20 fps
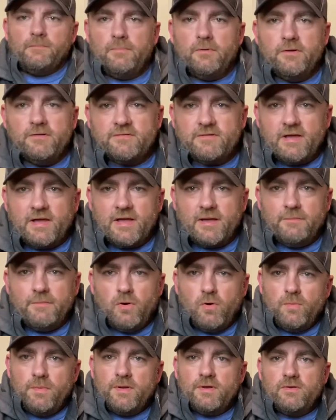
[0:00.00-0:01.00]
please take a
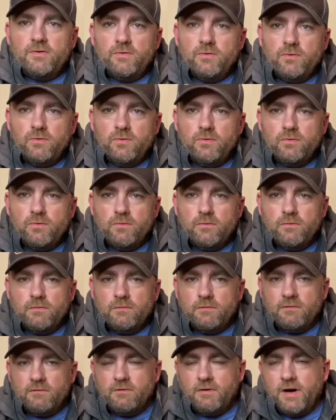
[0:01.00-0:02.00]
moment to
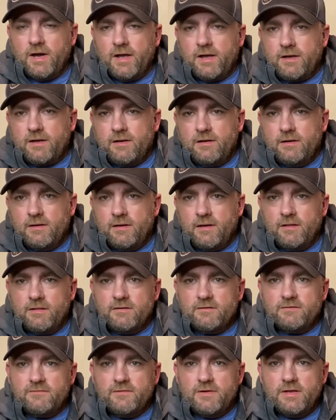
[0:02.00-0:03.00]
like
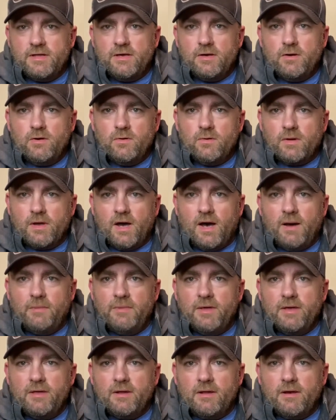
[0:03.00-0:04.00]
this video,
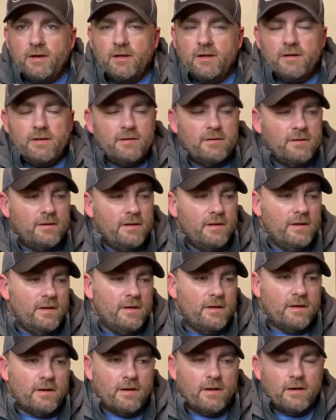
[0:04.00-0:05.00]
comment on it.
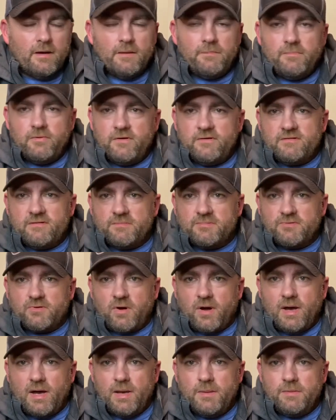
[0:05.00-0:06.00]
Please
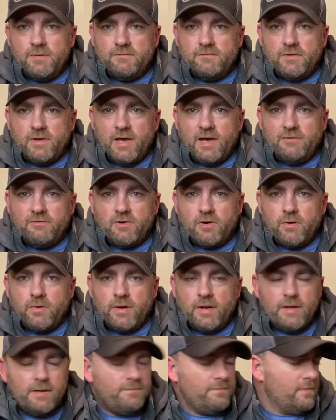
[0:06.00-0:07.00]
subscribe if you haven't
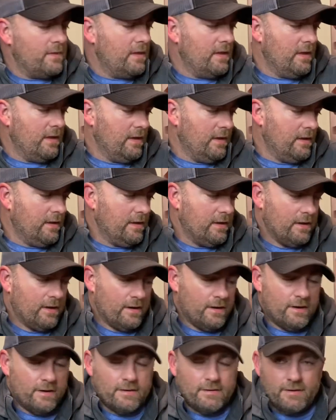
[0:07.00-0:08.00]
already.
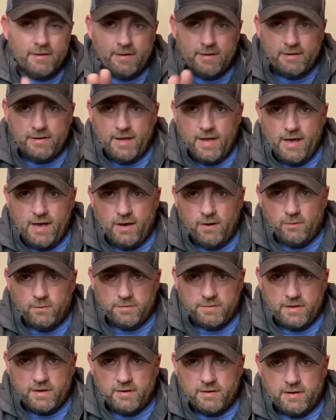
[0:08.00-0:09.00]
And now,
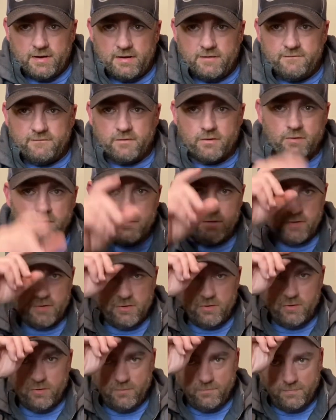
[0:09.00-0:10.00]
without any further
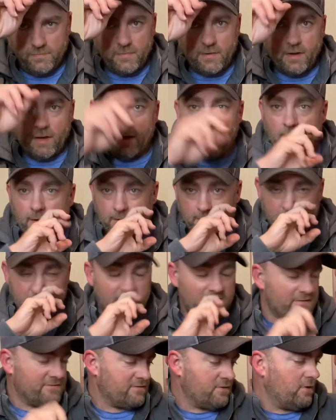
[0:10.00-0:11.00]
ado, let's
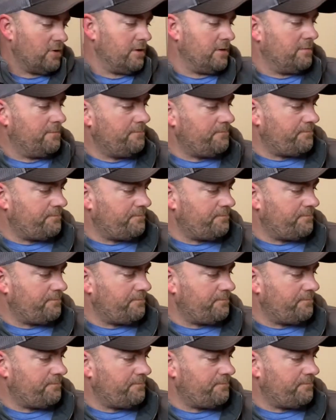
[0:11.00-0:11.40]
get started.